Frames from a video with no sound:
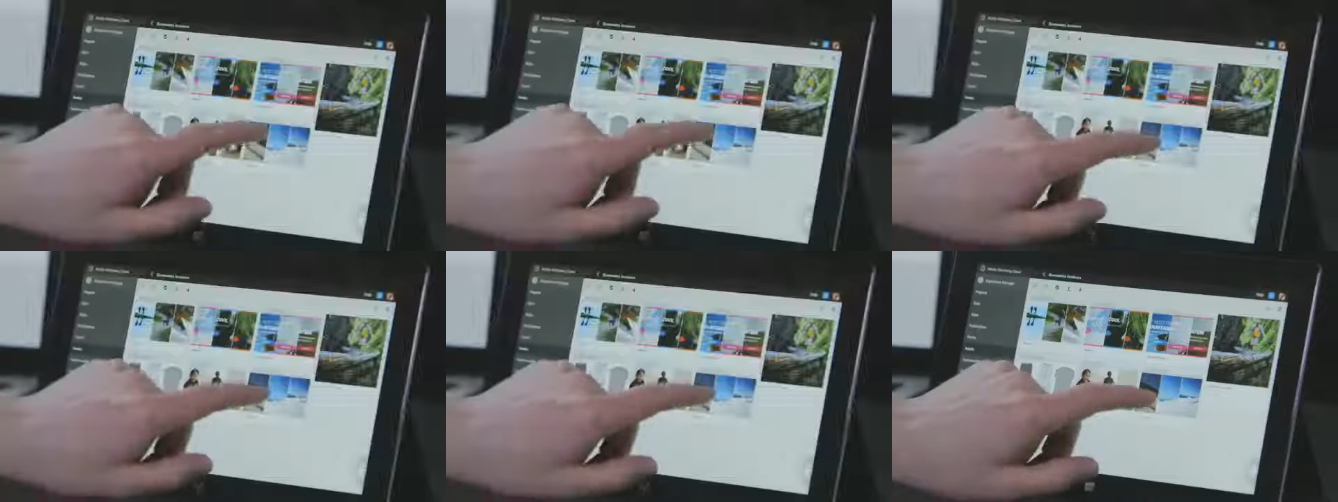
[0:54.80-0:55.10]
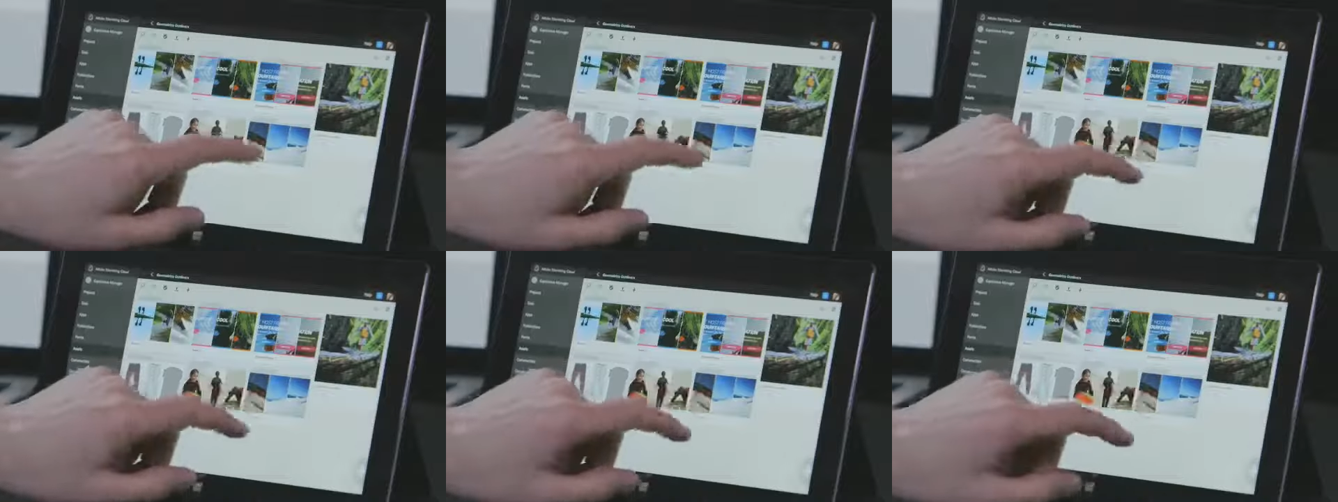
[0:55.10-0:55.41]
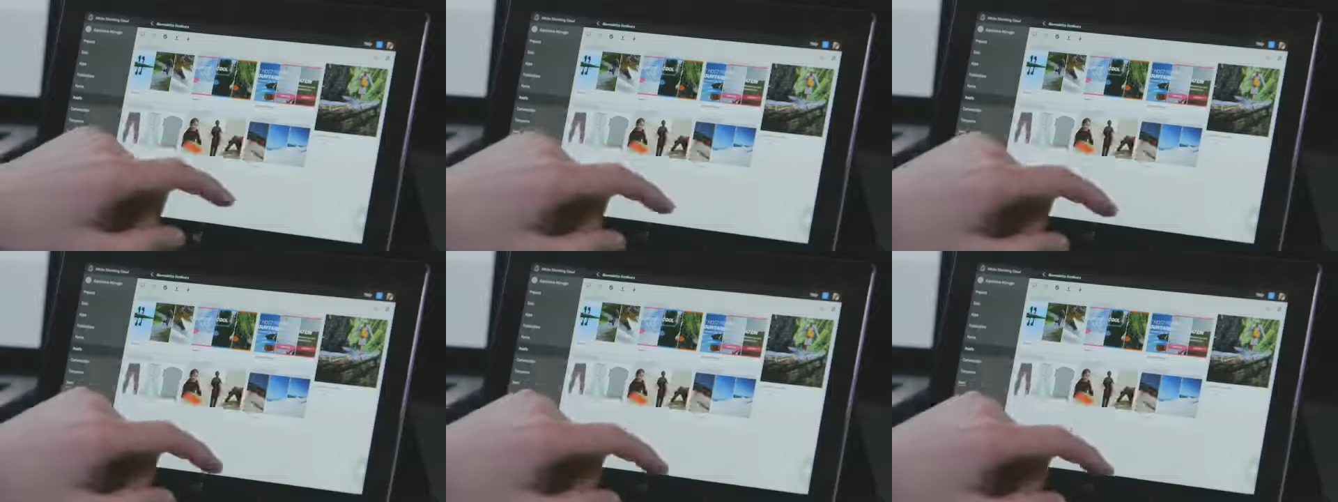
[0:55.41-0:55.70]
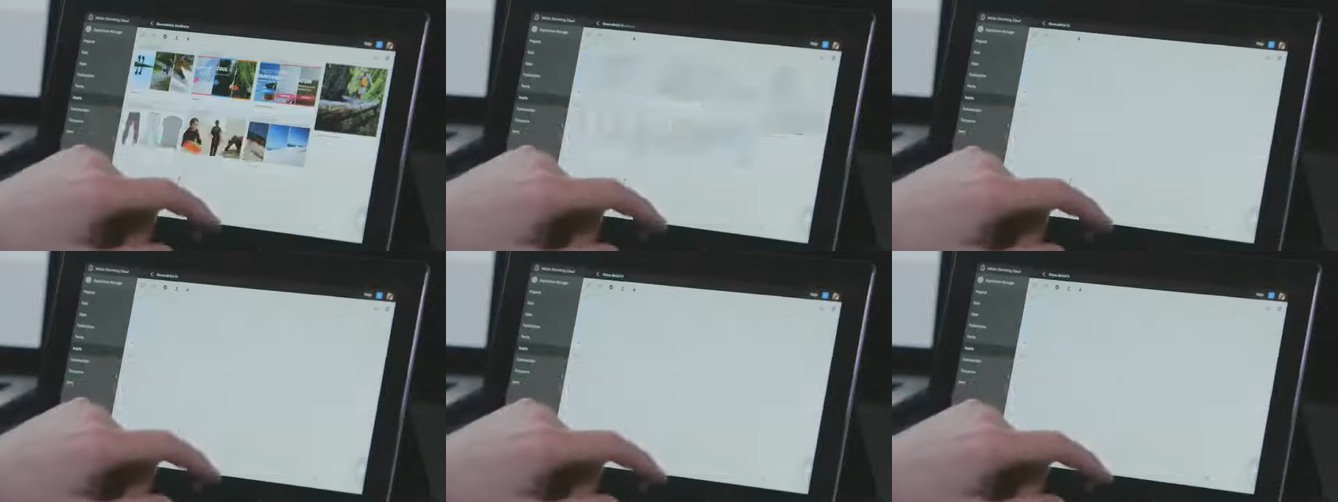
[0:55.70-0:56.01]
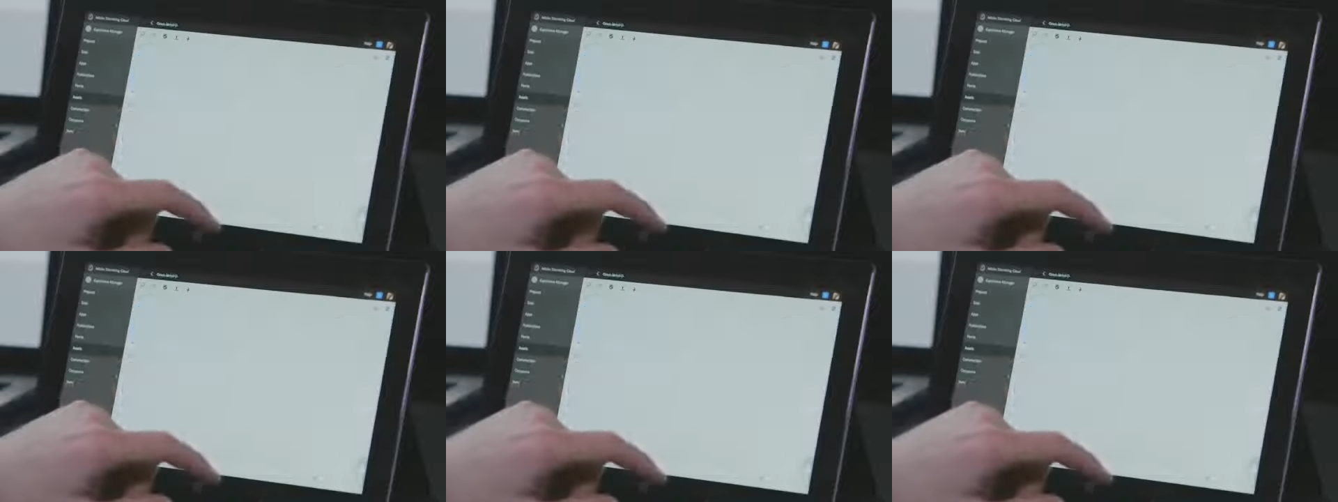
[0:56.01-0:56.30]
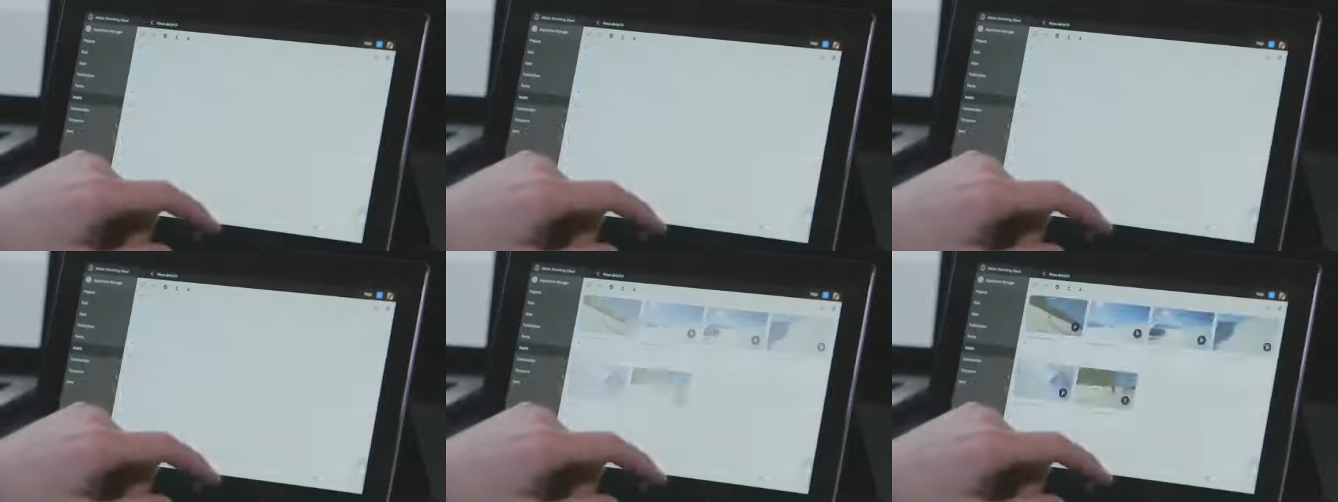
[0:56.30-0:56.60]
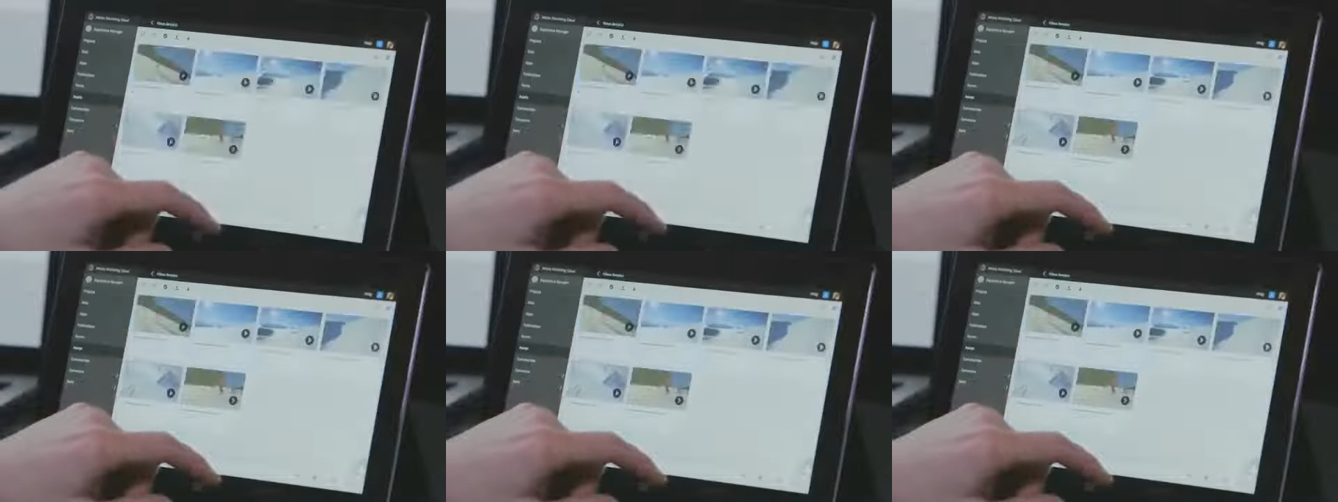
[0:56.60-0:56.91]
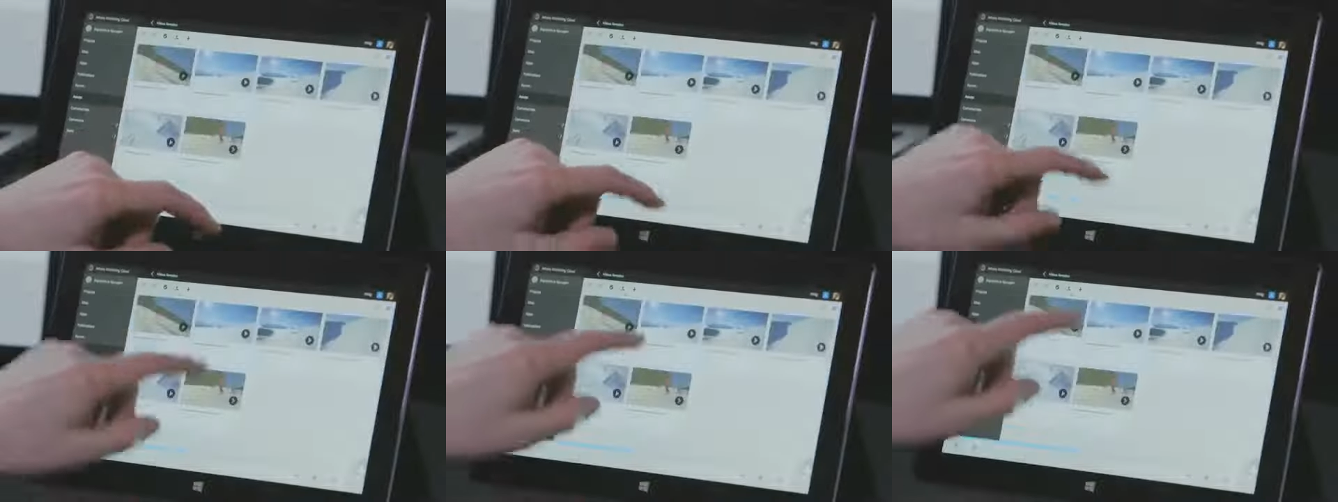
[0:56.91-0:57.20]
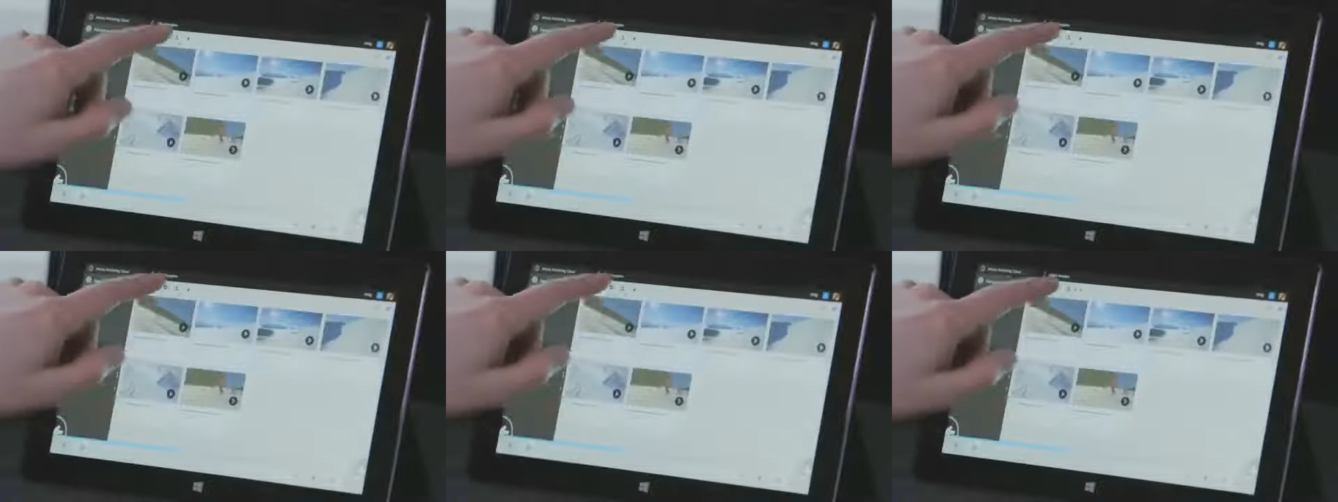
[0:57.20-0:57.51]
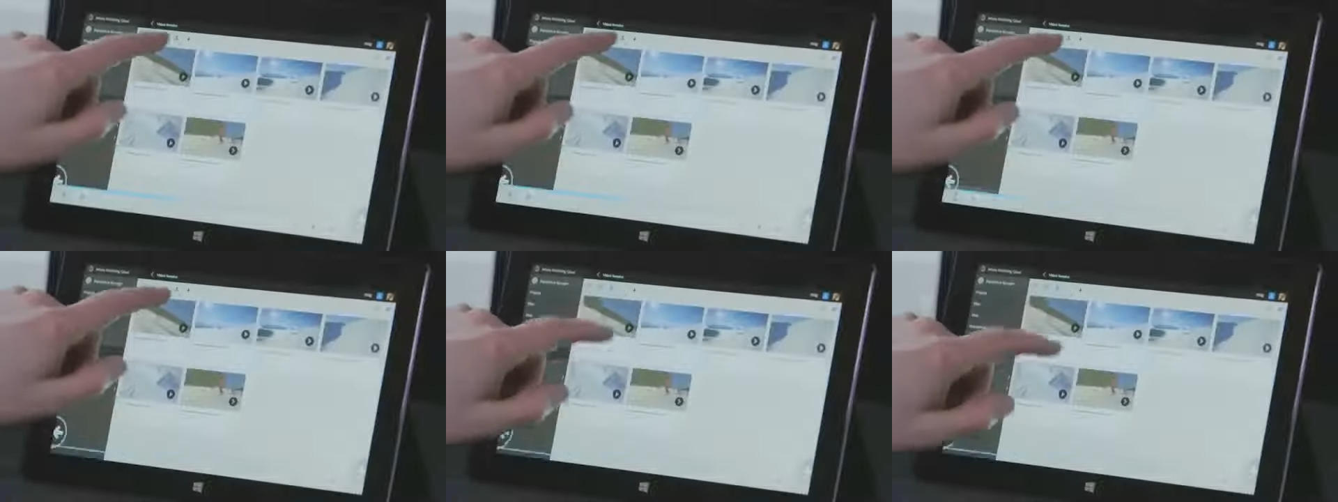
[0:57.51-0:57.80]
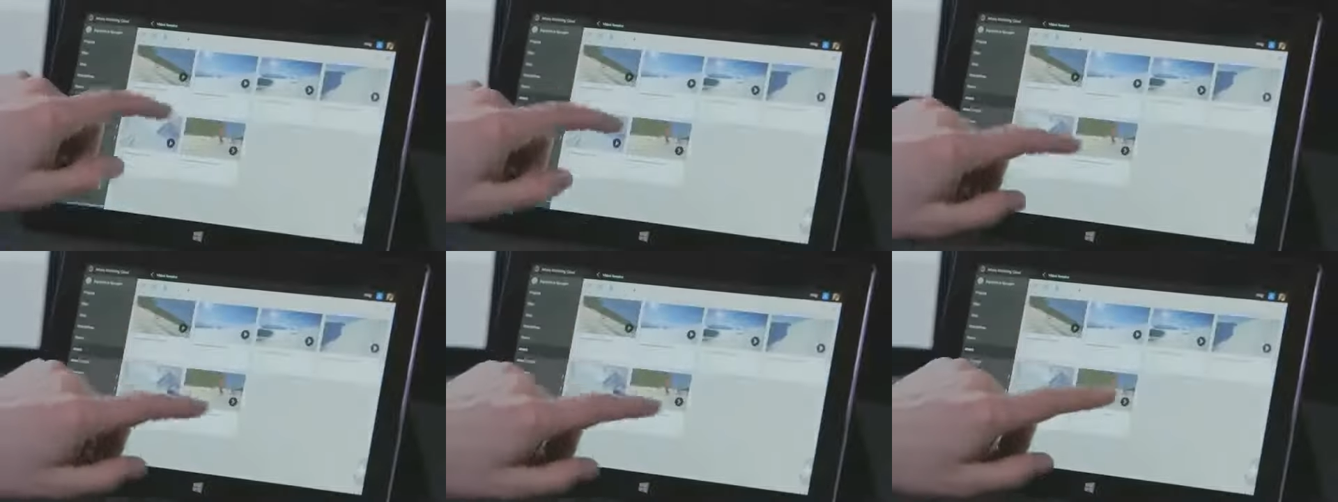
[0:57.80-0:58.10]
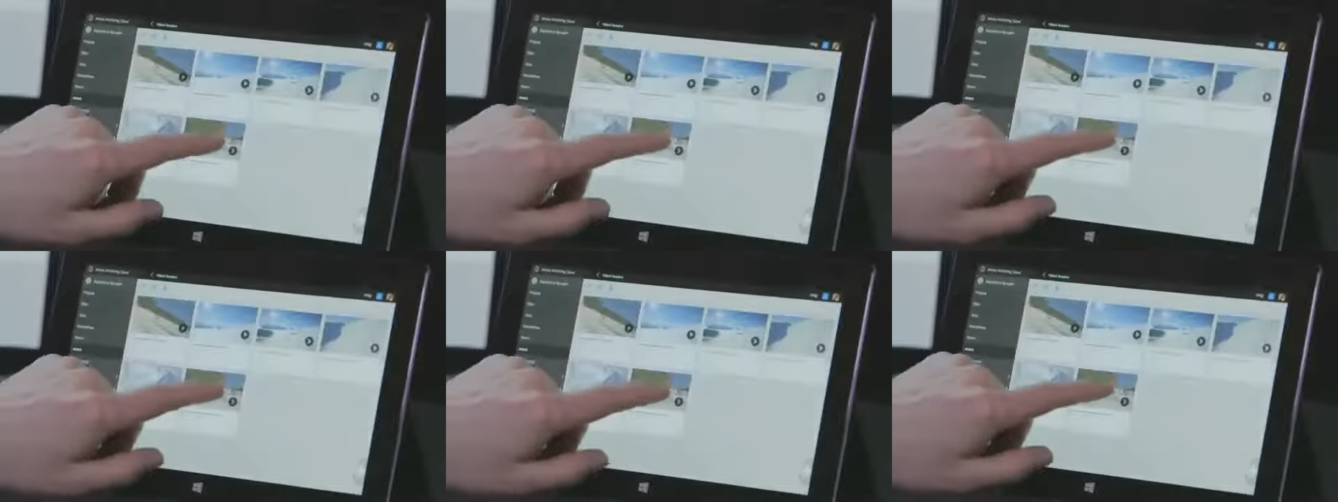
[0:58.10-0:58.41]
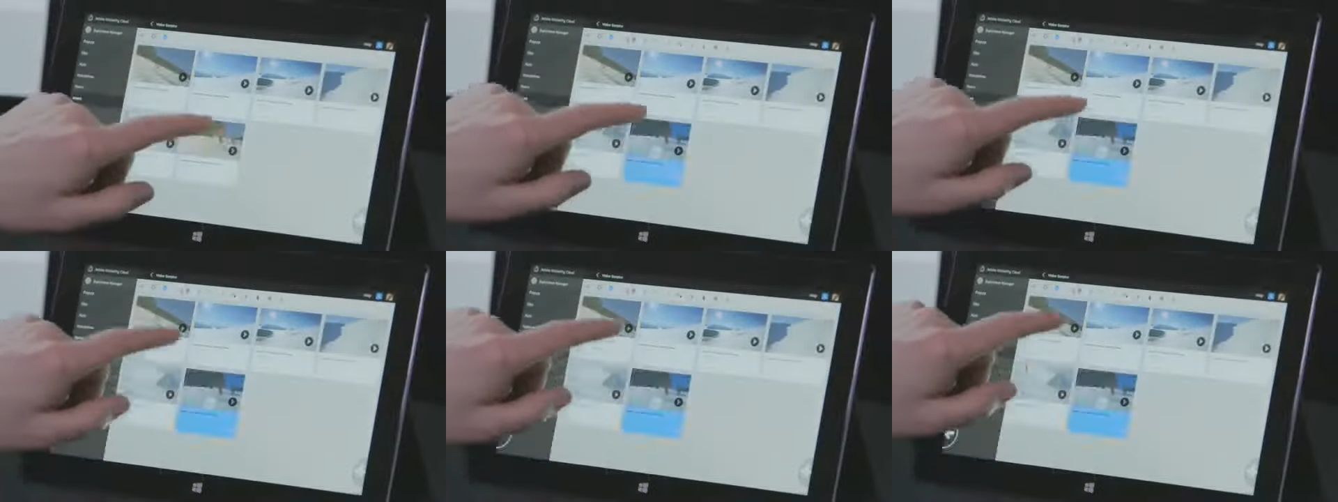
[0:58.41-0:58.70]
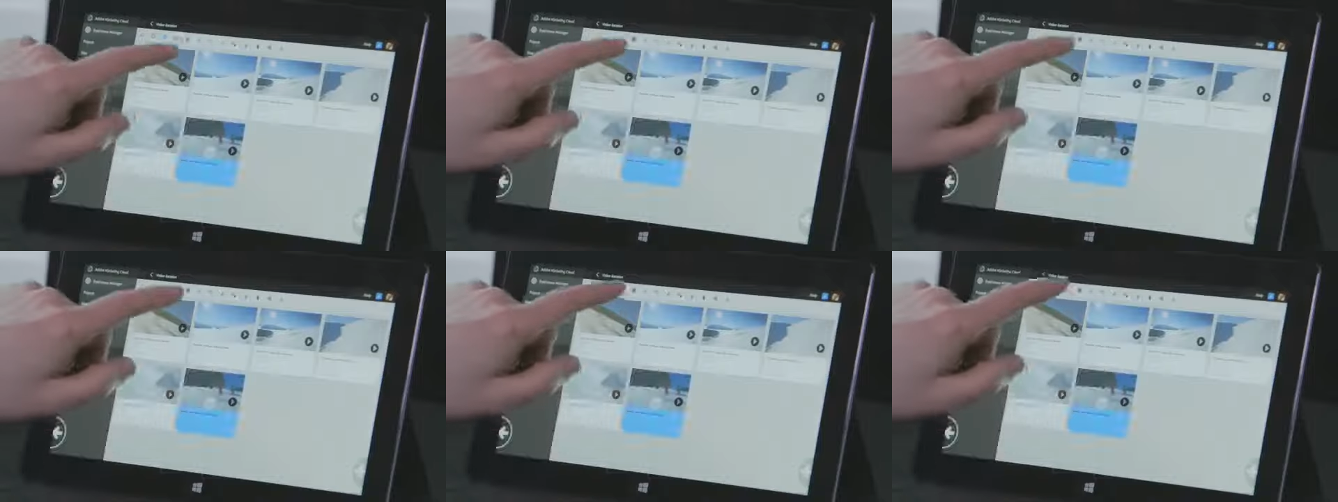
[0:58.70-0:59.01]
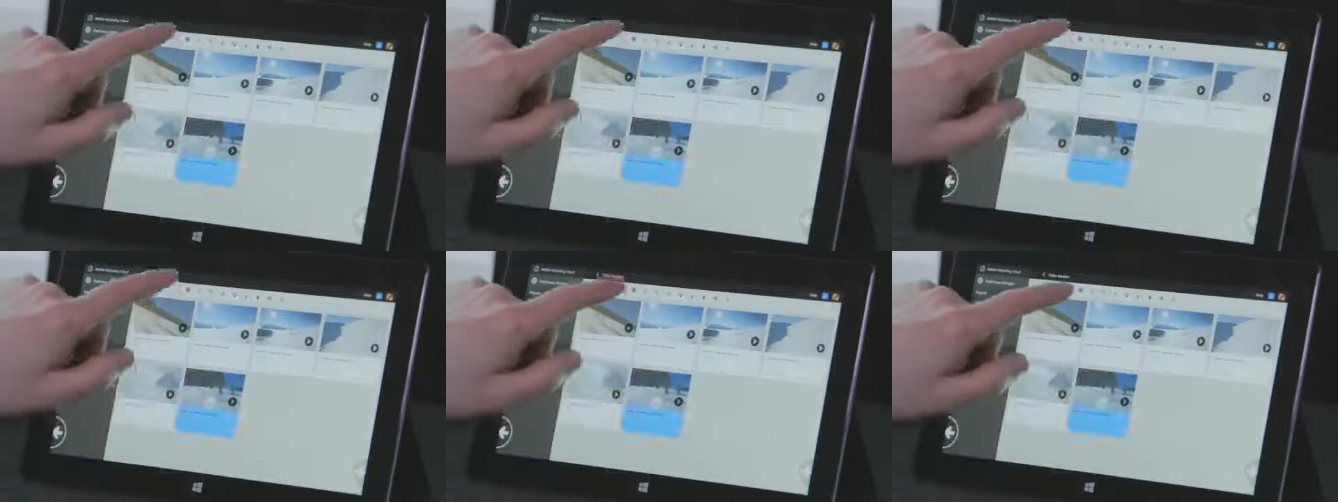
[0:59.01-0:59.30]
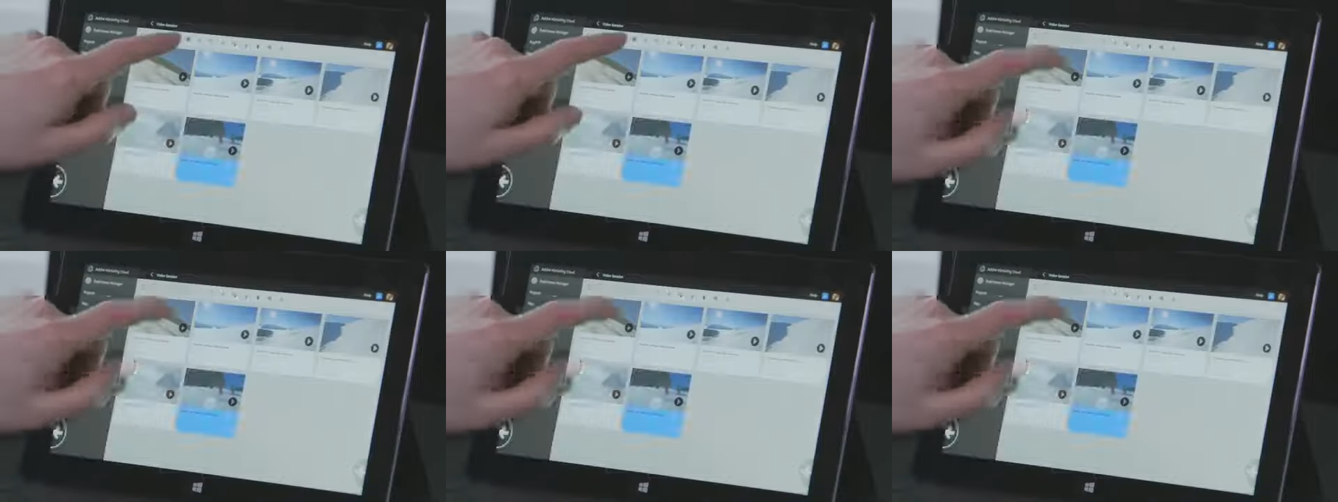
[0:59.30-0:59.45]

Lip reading: (no speaker visible)